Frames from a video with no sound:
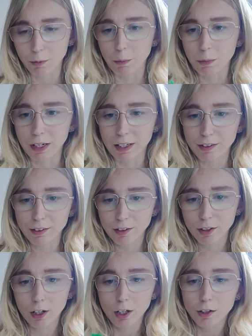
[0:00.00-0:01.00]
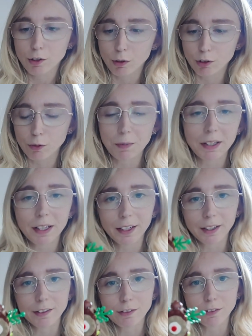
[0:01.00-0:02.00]
them in peace. So it's a bit
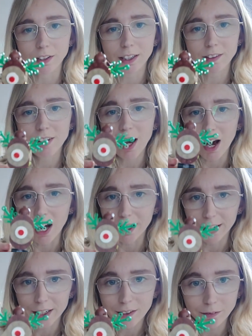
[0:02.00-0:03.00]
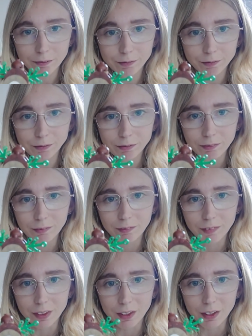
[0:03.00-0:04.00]
like, so it's like a target.
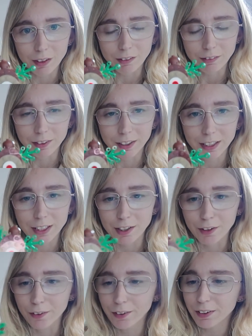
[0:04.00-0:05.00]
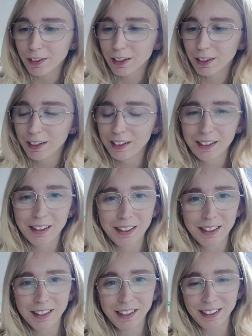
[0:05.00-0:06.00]
Really cute.
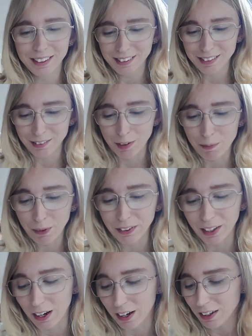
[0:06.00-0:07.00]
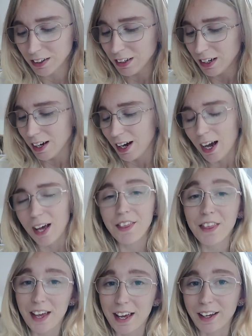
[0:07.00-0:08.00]
So I built that. And
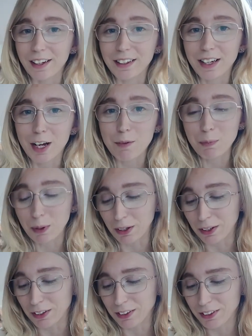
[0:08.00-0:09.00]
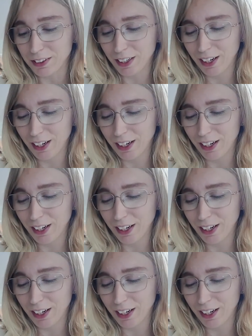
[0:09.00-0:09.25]
then I built